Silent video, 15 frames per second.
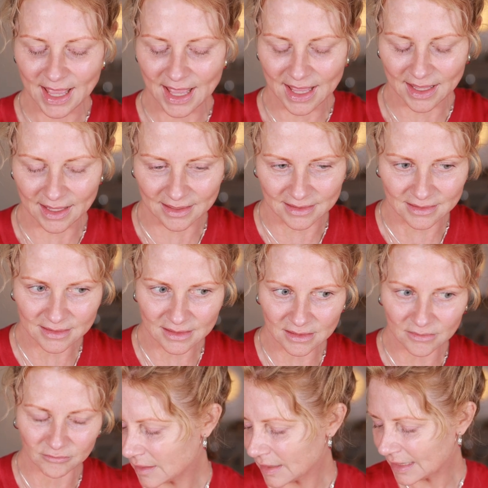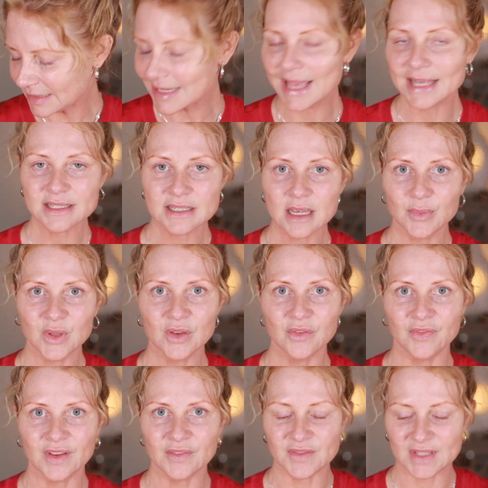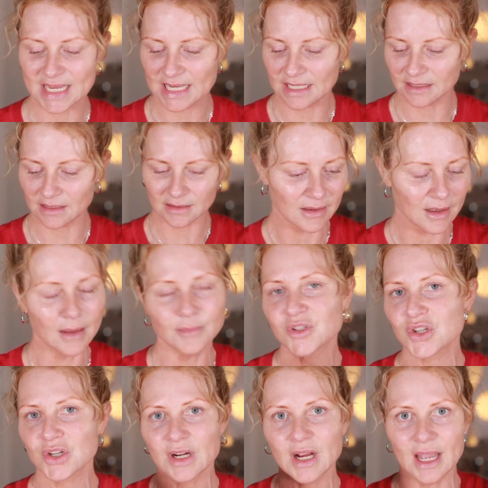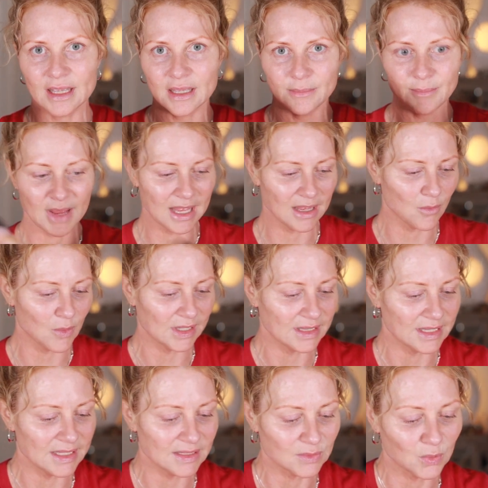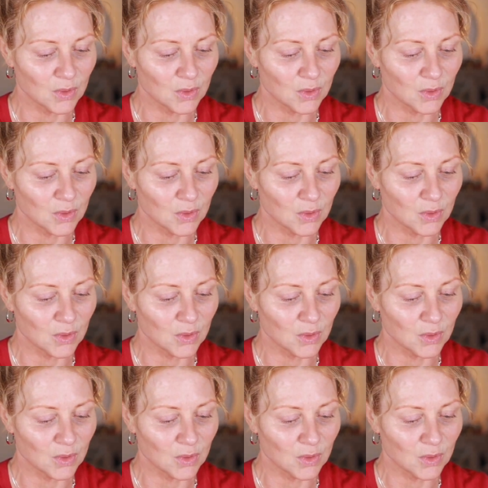and an NW15. I'm sure I can make one of these